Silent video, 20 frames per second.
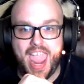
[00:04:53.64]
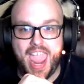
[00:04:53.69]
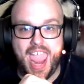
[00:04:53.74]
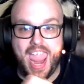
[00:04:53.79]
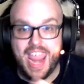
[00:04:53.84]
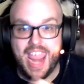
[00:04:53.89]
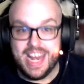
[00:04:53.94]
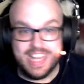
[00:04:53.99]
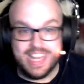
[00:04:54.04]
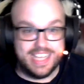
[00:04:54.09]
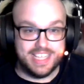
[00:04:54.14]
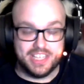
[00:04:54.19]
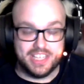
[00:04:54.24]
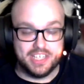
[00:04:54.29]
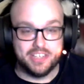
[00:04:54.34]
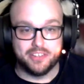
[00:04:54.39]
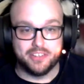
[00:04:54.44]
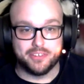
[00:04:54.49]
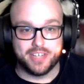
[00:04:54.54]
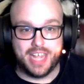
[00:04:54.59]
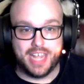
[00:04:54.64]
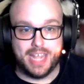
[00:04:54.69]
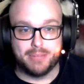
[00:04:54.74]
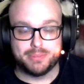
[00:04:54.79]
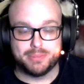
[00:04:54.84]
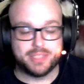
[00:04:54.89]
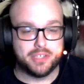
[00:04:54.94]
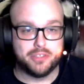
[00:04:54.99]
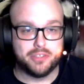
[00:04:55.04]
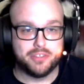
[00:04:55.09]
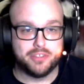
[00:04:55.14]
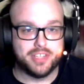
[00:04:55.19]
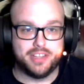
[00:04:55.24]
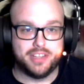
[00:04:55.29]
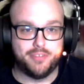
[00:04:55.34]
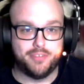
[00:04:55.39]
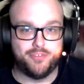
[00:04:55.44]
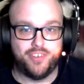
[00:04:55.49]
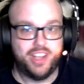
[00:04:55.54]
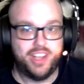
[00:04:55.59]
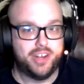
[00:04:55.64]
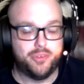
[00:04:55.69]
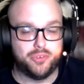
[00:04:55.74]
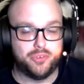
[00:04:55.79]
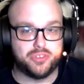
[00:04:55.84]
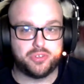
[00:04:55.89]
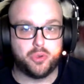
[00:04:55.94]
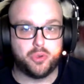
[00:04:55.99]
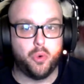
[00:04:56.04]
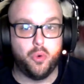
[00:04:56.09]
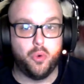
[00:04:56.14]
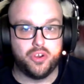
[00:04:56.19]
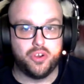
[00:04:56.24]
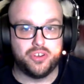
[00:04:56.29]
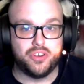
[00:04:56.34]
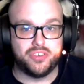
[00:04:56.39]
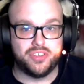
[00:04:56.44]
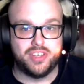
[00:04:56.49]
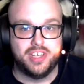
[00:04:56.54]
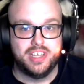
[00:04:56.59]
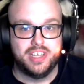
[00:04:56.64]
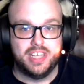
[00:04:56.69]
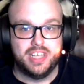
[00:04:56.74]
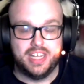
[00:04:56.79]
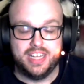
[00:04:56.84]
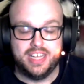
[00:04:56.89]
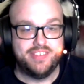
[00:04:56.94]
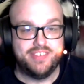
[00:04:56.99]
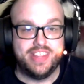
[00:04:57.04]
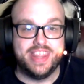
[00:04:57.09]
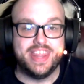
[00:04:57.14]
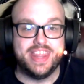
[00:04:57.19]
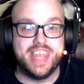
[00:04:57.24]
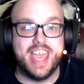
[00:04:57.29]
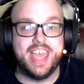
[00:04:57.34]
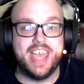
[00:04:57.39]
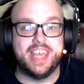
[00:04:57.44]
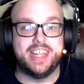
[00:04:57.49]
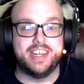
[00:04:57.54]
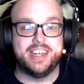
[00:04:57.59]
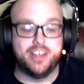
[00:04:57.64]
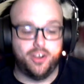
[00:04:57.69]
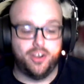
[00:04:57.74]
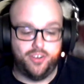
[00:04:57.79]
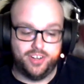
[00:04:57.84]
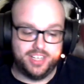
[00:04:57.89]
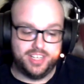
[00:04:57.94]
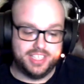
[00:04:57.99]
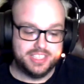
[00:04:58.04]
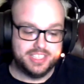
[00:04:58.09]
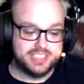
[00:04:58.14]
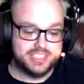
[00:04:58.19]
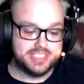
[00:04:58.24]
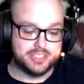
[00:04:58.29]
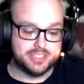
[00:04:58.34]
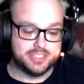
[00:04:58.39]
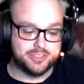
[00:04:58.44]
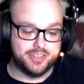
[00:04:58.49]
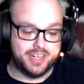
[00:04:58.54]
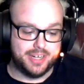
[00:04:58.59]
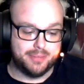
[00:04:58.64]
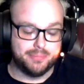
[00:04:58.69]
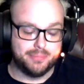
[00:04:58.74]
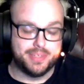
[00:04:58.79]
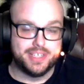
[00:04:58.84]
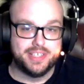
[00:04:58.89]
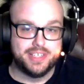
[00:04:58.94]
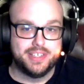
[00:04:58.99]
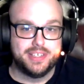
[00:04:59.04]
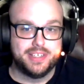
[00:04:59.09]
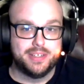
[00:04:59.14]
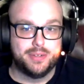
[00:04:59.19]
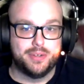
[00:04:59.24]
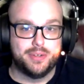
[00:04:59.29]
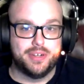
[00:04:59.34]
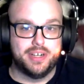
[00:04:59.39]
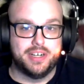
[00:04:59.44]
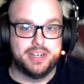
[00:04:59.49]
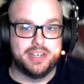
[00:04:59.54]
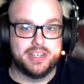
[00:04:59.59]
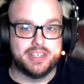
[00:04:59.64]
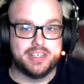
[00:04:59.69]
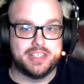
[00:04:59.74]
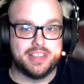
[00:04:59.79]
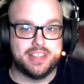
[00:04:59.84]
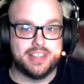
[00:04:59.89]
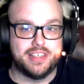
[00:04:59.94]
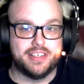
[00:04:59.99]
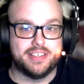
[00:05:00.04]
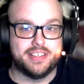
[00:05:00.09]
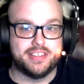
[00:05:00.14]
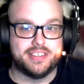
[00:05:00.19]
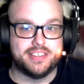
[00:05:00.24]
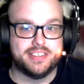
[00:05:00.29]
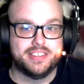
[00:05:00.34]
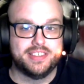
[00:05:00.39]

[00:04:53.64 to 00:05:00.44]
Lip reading: any of the other games other than the final scores. And even then, on Instagram, the